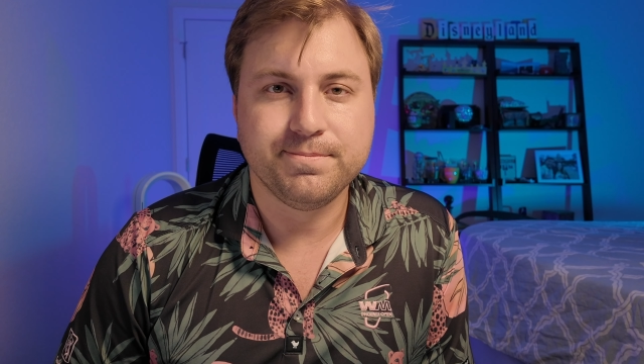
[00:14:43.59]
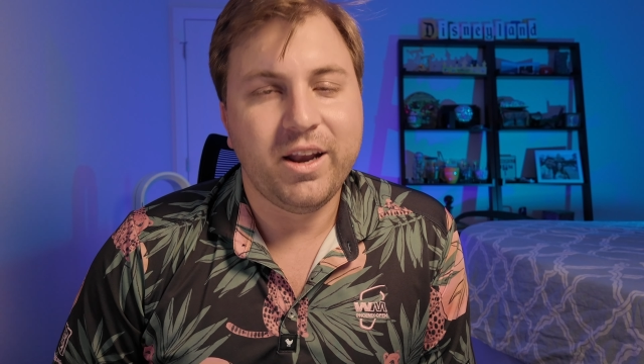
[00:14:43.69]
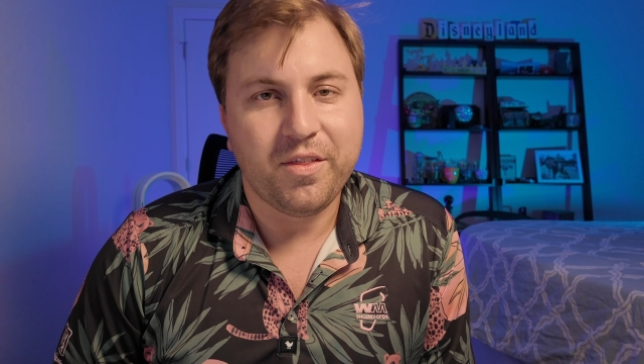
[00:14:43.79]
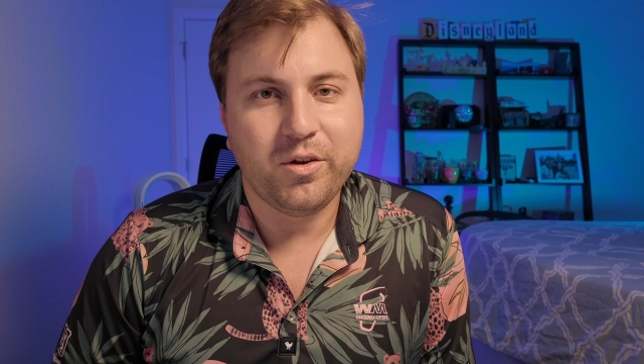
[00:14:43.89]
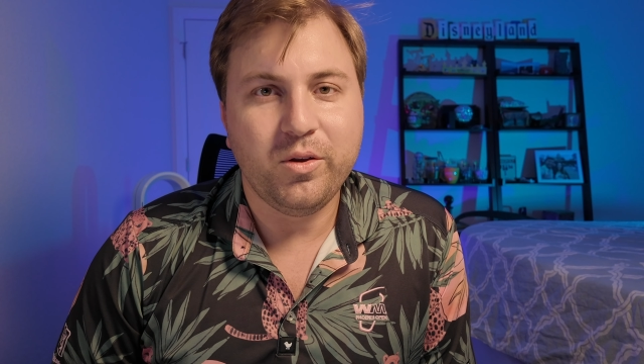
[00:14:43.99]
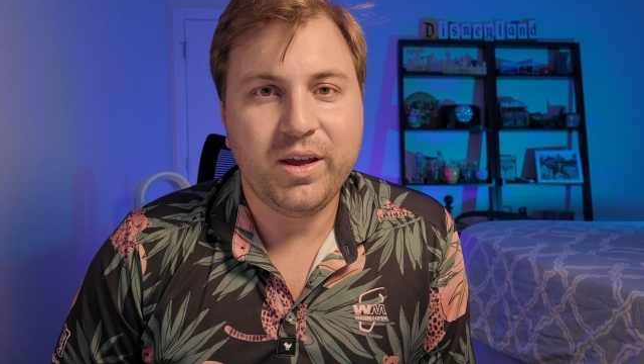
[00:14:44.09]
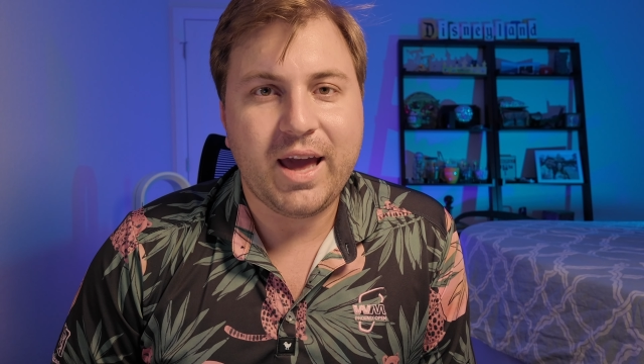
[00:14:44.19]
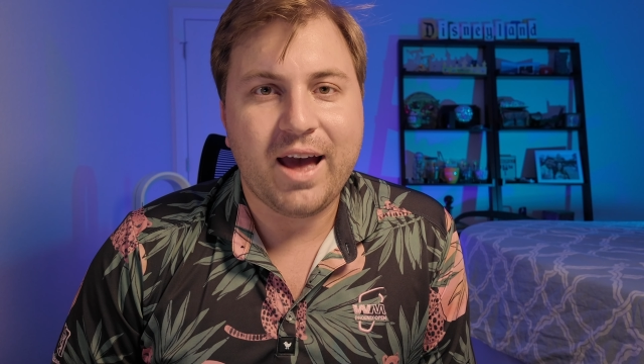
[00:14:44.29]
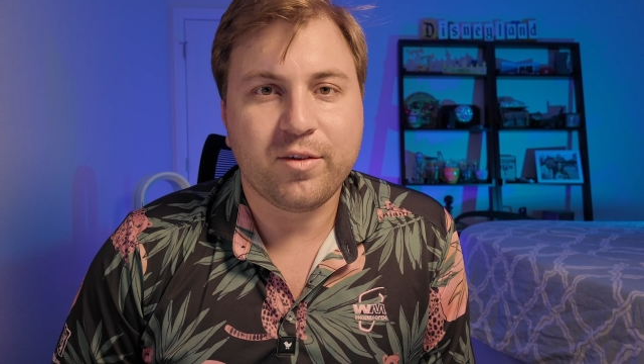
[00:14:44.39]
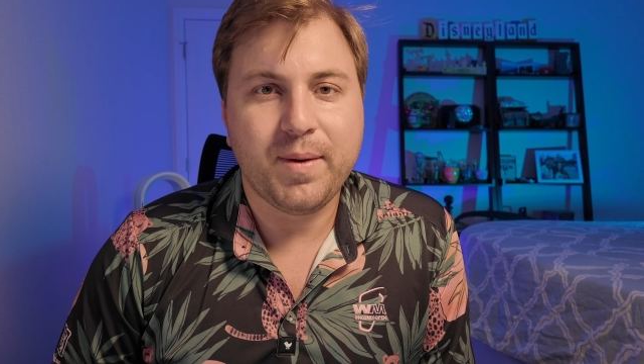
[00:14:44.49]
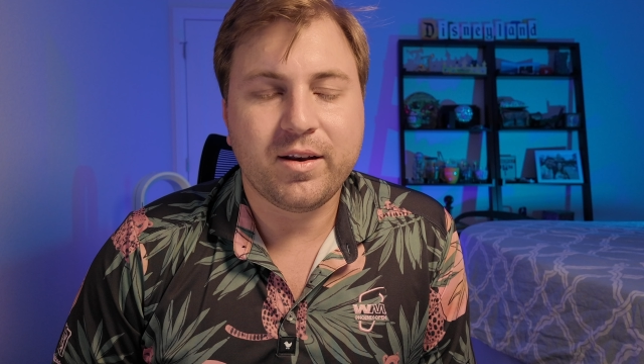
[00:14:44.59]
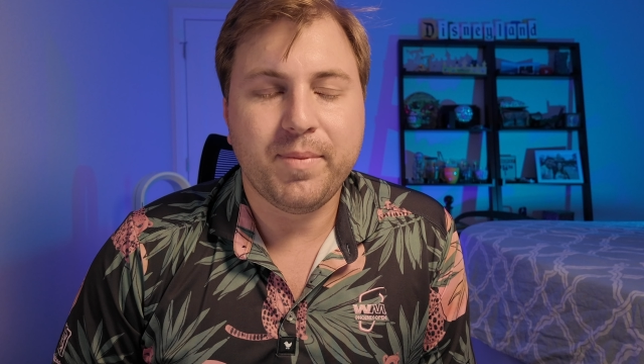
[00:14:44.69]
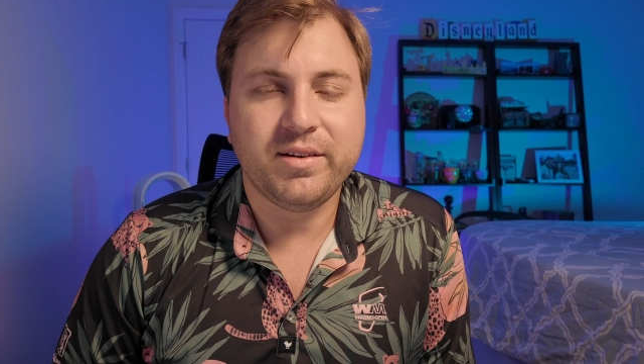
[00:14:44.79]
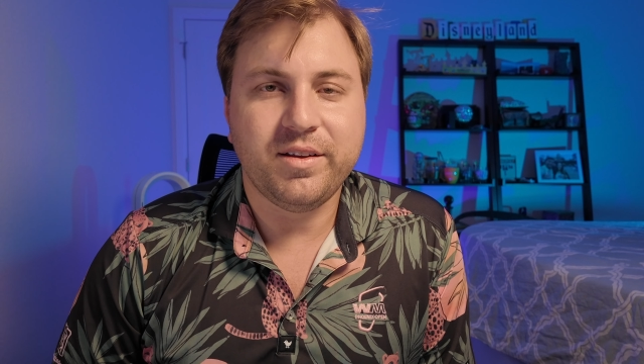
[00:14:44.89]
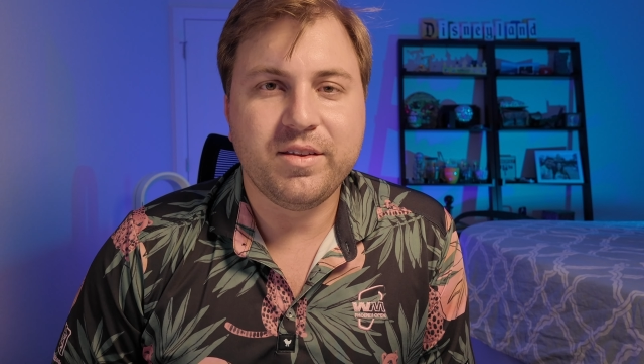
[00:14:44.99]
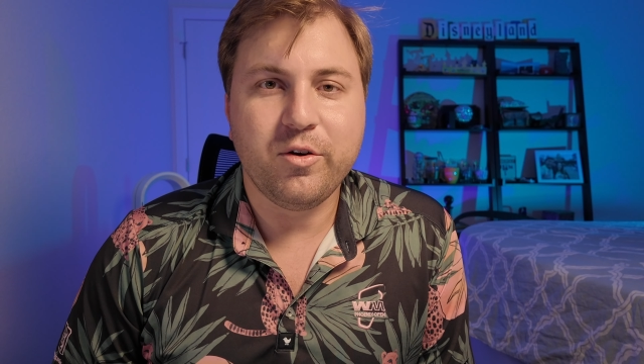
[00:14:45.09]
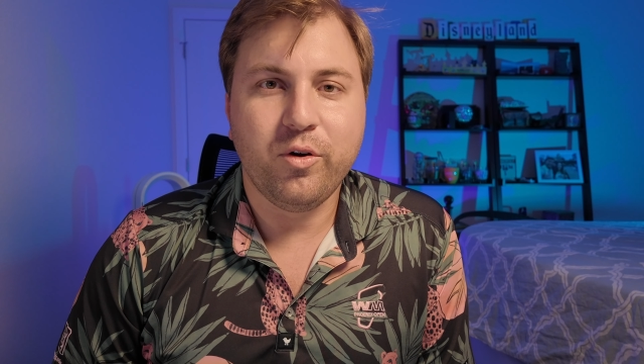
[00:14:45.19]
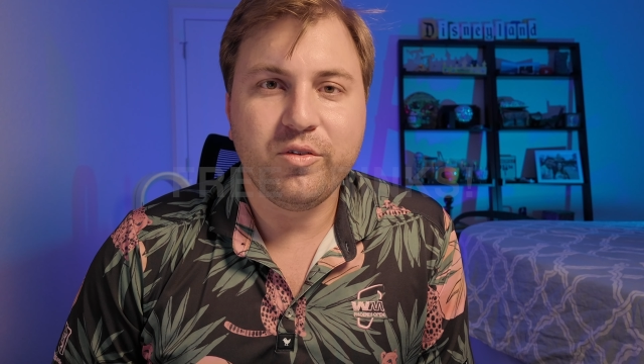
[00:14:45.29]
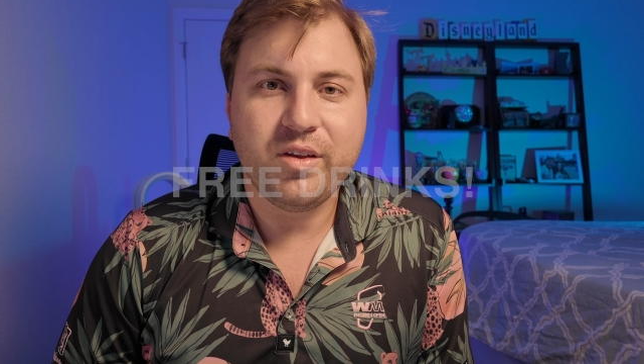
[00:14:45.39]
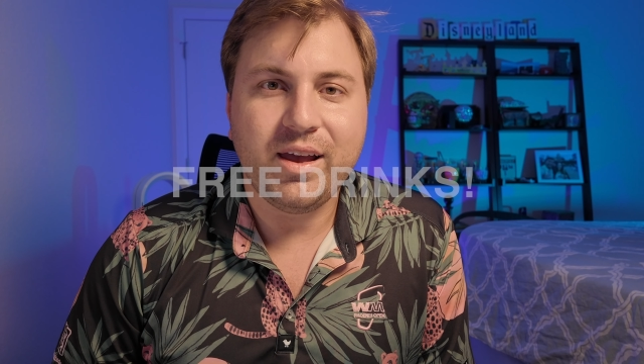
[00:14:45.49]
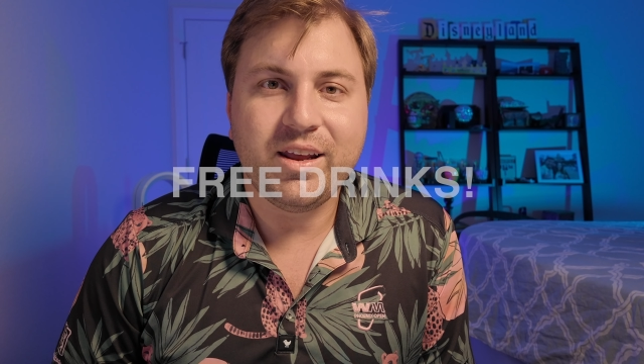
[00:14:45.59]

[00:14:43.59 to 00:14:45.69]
Another unique aspect about Disney Cruise Line